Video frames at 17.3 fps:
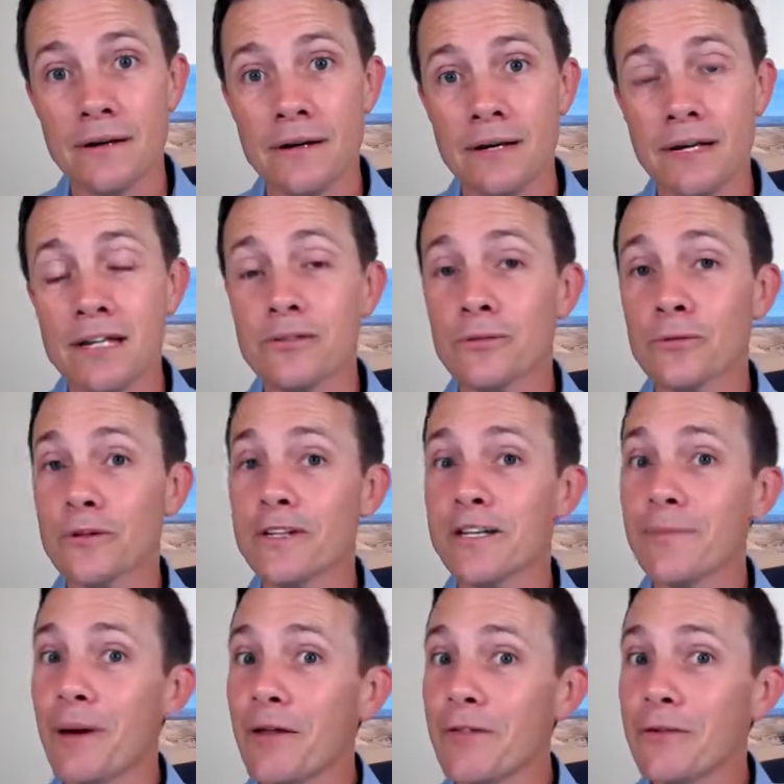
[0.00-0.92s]
It's
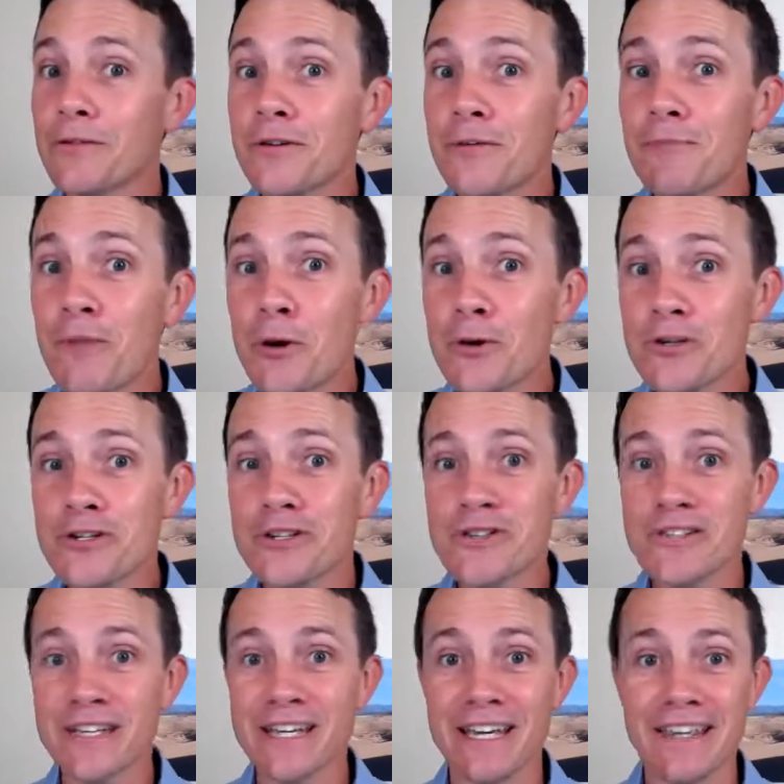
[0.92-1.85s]
really about those
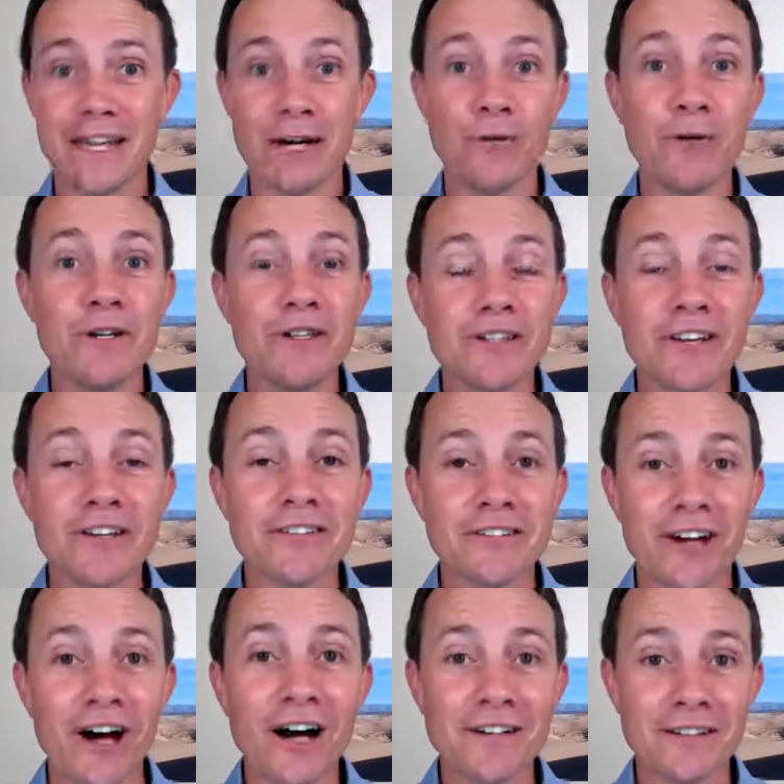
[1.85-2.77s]
emotions again that we
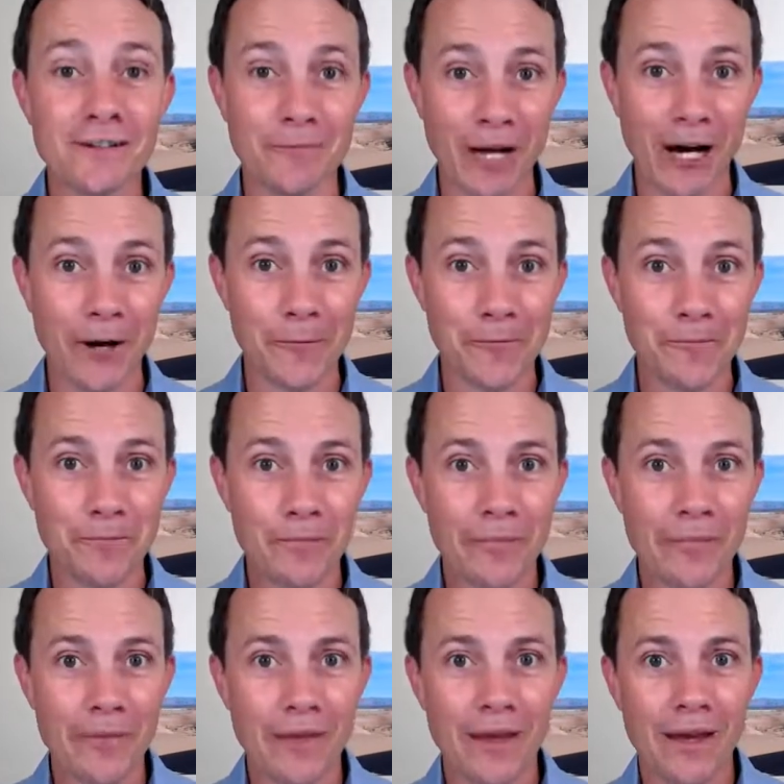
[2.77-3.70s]
just talked about.
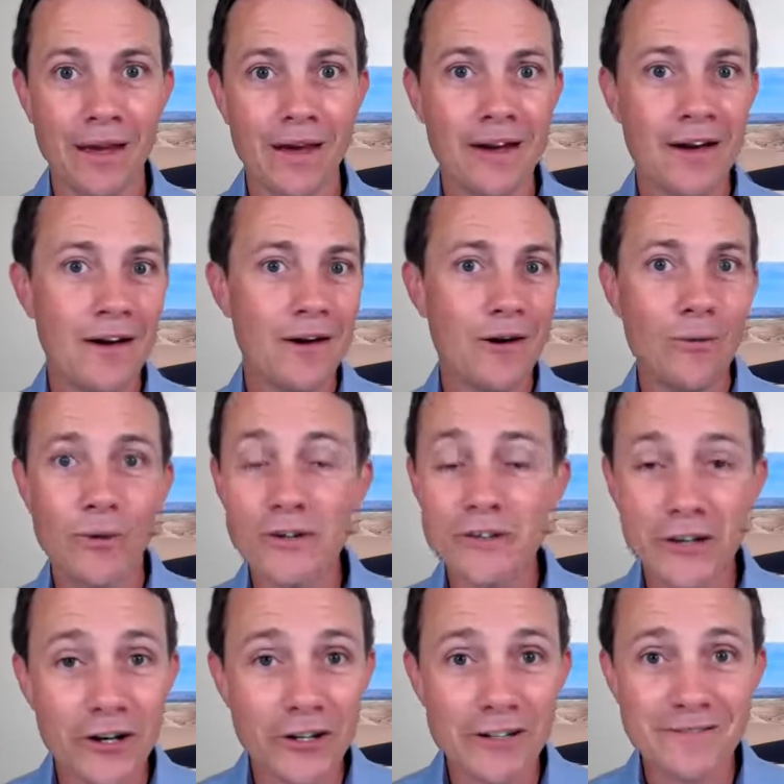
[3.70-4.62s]

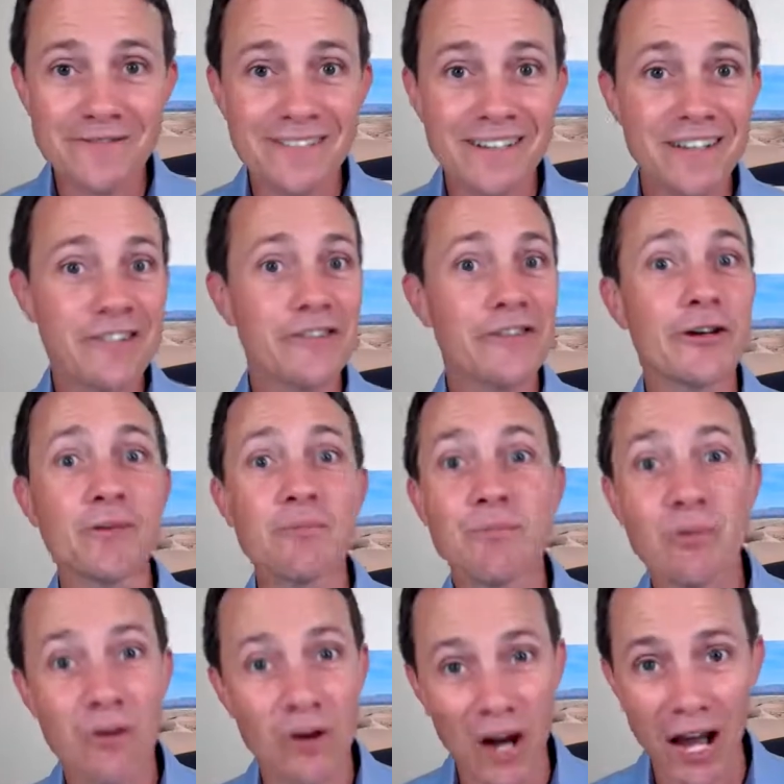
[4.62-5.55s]
What's hurt is their
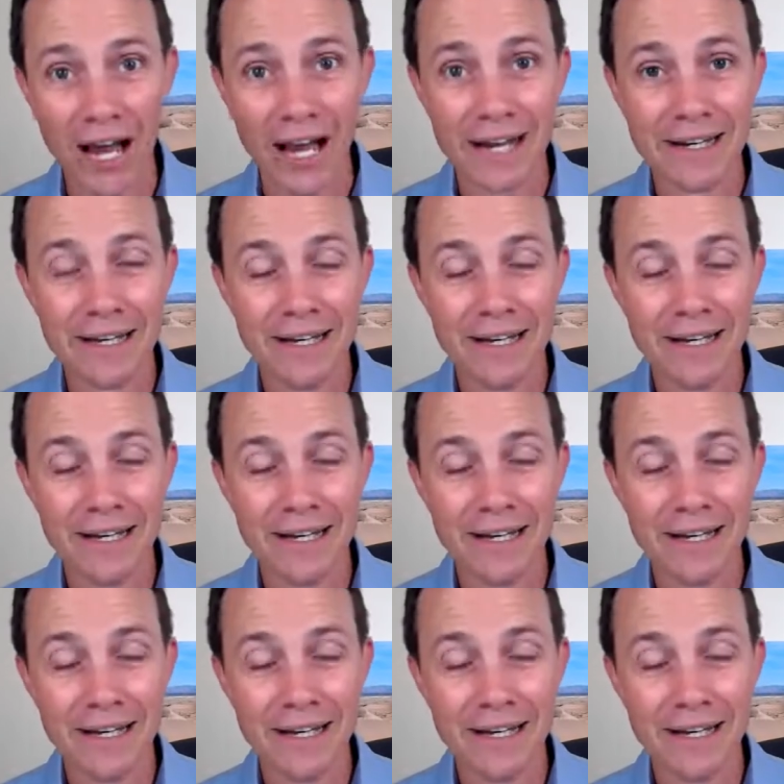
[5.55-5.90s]
pride.